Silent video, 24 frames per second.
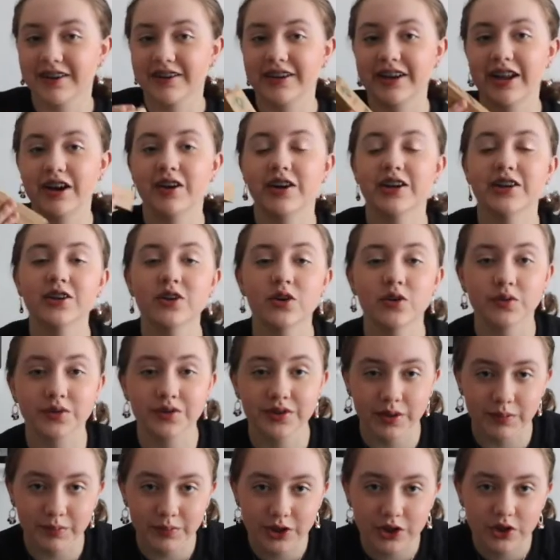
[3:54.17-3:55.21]
Now I know
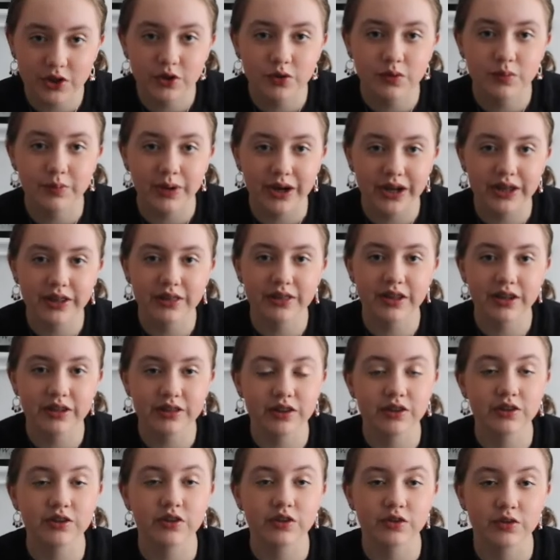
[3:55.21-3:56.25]
some of you might think
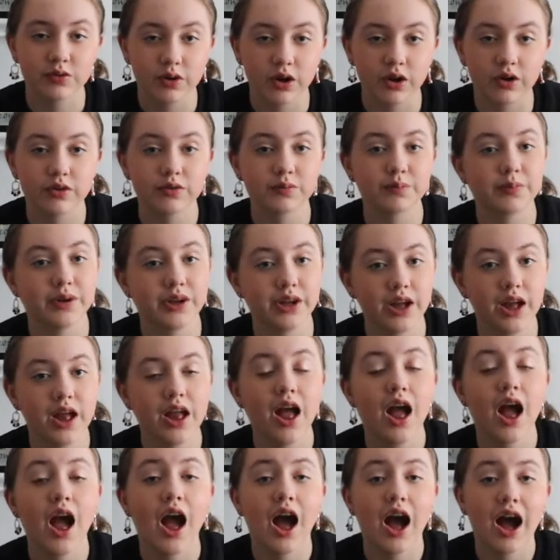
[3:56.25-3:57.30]
this is gross but
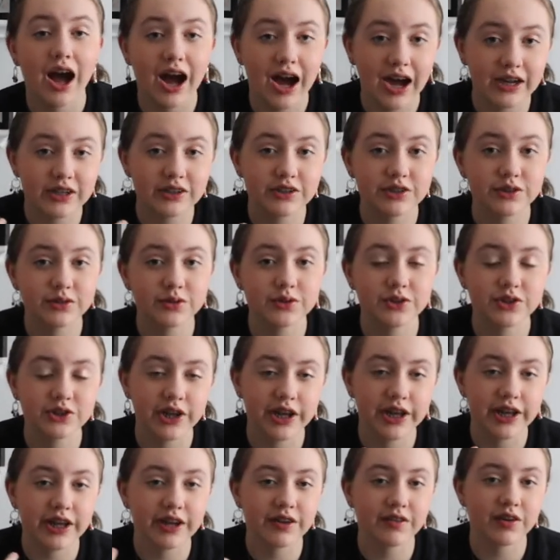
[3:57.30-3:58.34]
I do
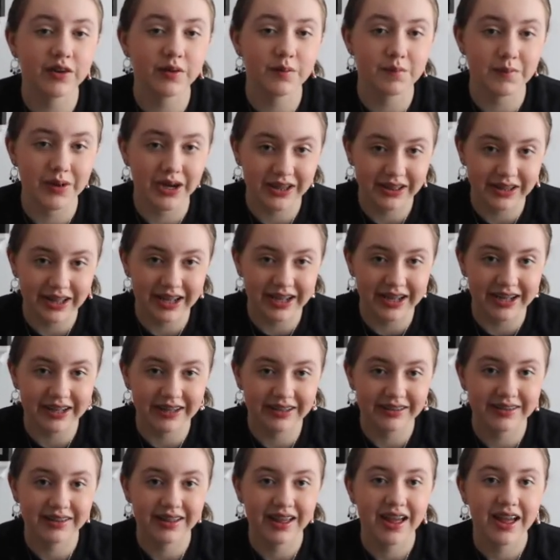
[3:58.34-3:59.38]
shave my
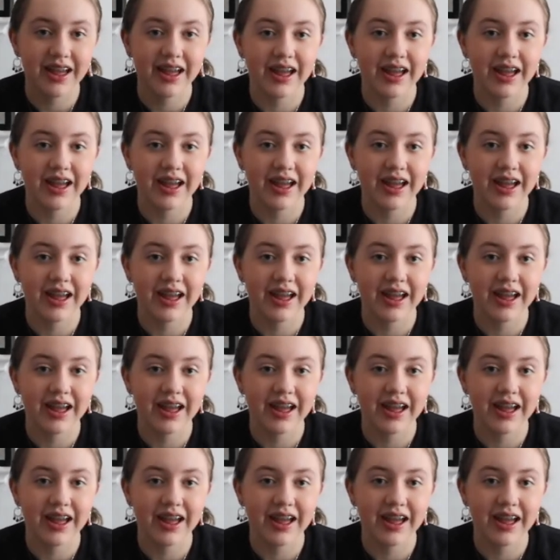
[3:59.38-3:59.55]
legs